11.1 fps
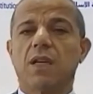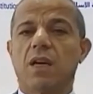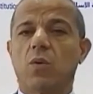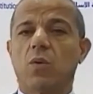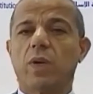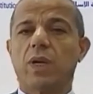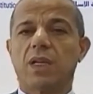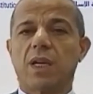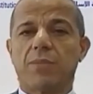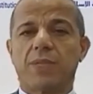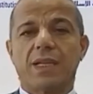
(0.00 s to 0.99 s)
well
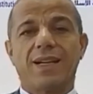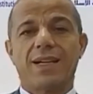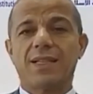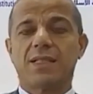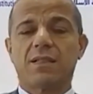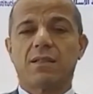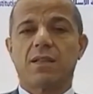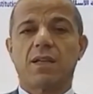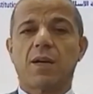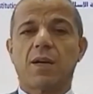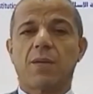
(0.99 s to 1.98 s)
capitalized.
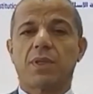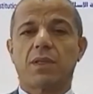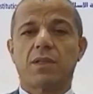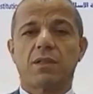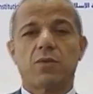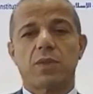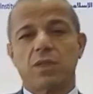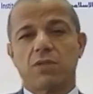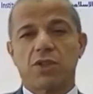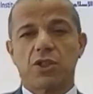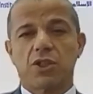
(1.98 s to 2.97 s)
Their capital adequacy
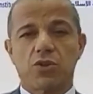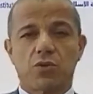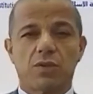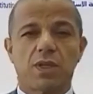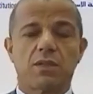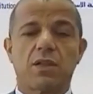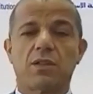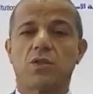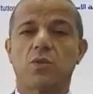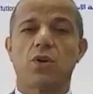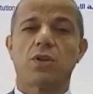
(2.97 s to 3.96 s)
ratios and
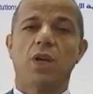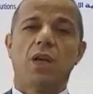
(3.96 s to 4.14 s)
so on,